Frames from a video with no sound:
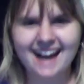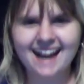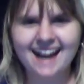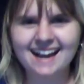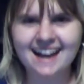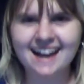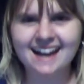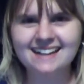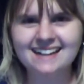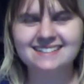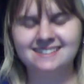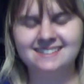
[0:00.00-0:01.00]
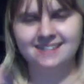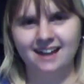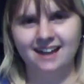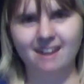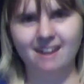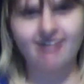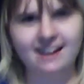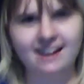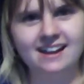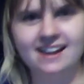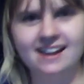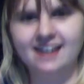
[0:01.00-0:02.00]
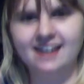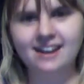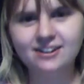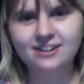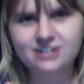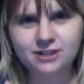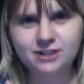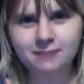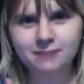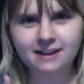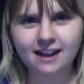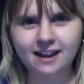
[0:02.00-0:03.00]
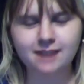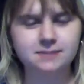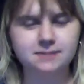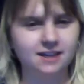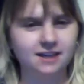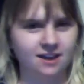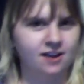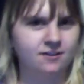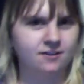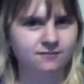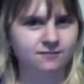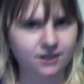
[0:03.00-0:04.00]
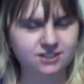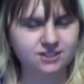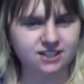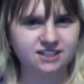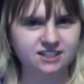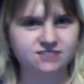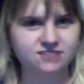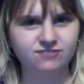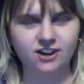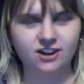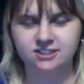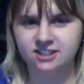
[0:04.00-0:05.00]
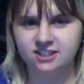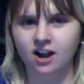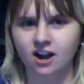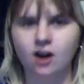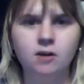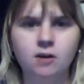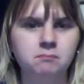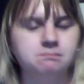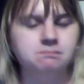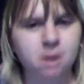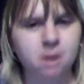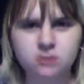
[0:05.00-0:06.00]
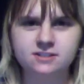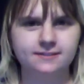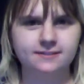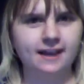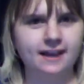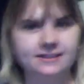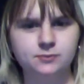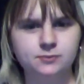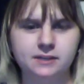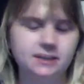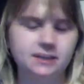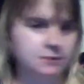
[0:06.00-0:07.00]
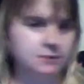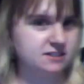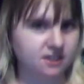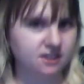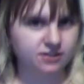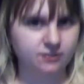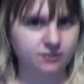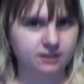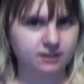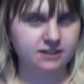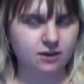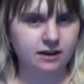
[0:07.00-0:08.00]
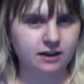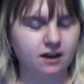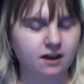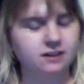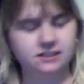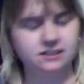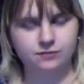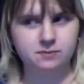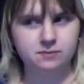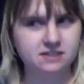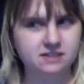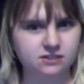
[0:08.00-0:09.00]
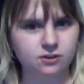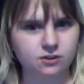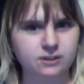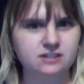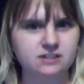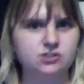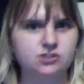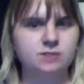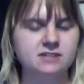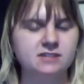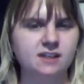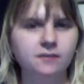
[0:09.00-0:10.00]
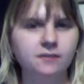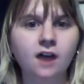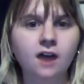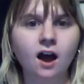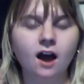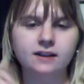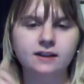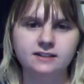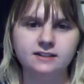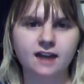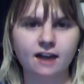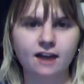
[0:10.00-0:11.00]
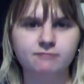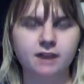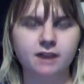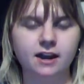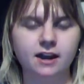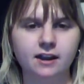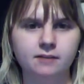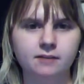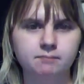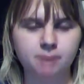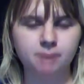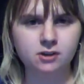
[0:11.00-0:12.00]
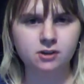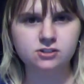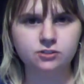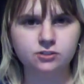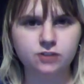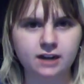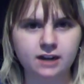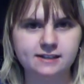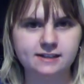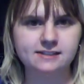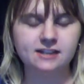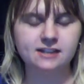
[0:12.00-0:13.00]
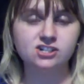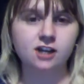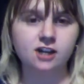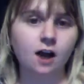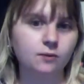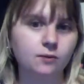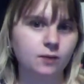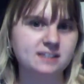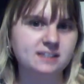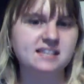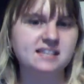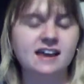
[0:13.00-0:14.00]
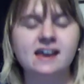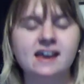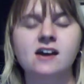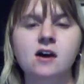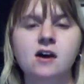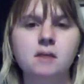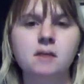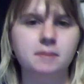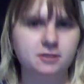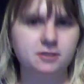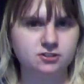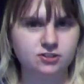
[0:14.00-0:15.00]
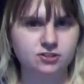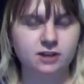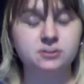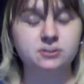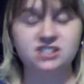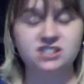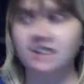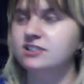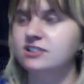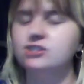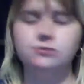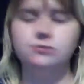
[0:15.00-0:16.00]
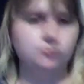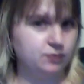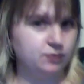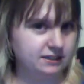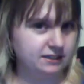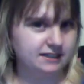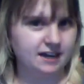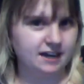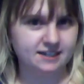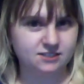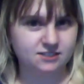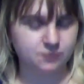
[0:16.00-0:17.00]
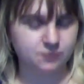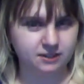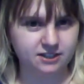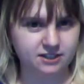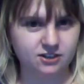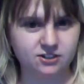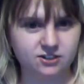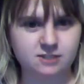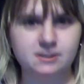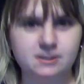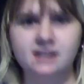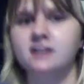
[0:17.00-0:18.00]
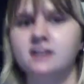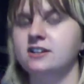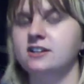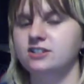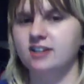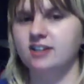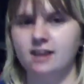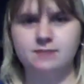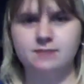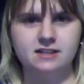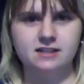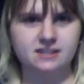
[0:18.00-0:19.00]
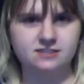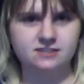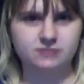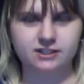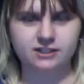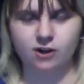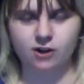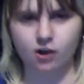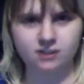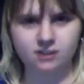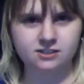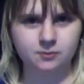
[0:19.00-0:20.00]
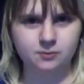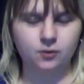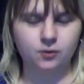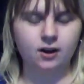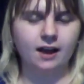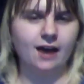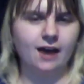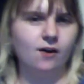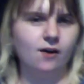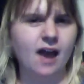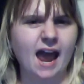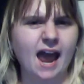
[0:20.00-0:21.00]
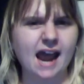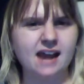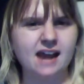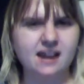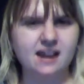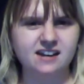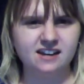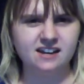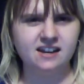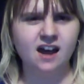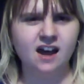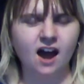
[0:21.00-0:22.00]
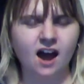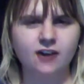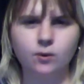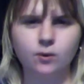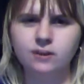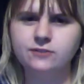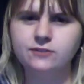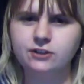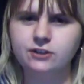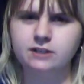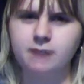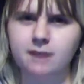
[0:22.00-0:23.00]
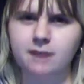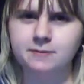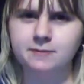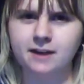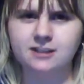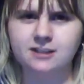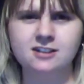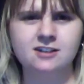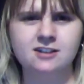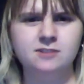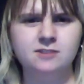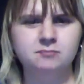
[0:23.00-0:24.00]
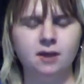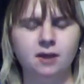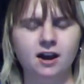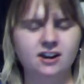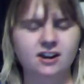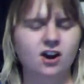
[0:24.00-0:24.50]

Hi guys! Alright, here's your Monday update. First things first. Most of last week there was nothing really going on except for me still going to the gym and stuff. I did have my personal training session on Wednesday. My personal trainer was Shannon. She was really nice, really good to me. She gave me this really awesome workout and I don't really feel it in my upper body, but